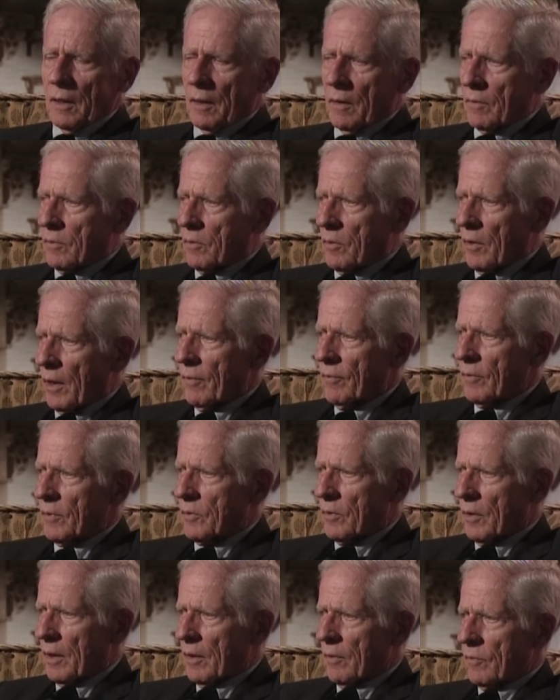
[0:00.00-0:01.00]
a gravel
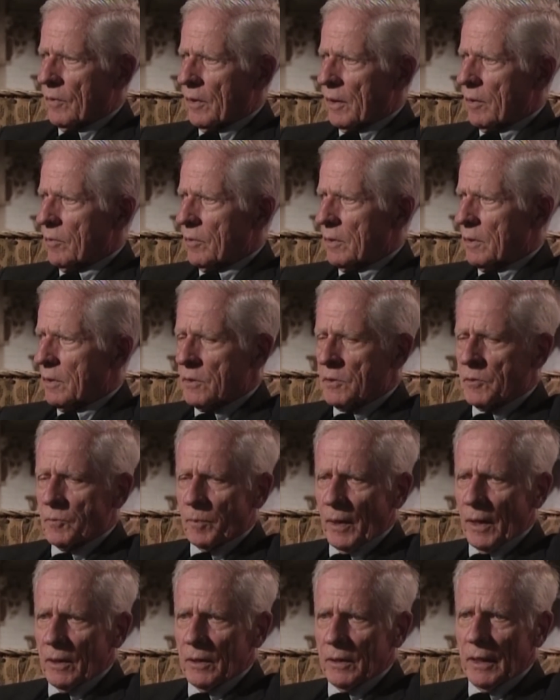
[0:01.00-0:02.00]
driveway with
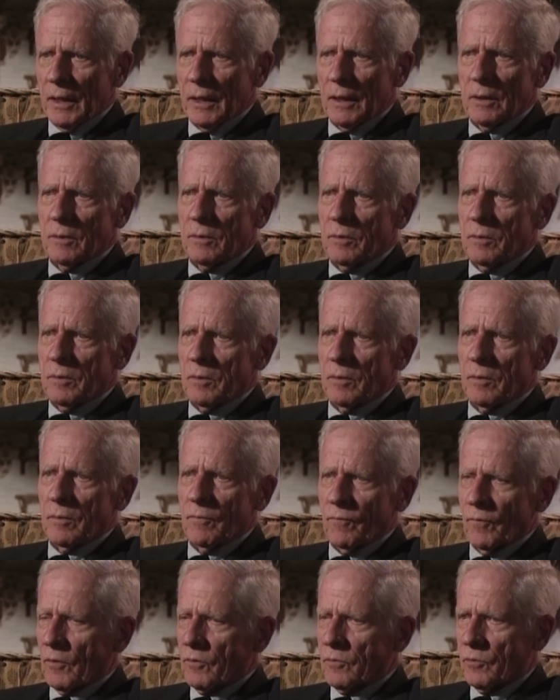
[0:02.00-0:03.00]
espaliered
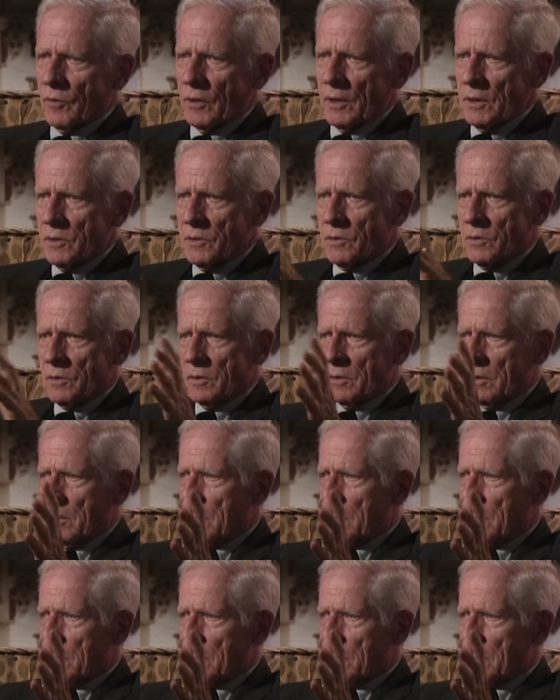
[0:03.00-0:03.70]
fruit trees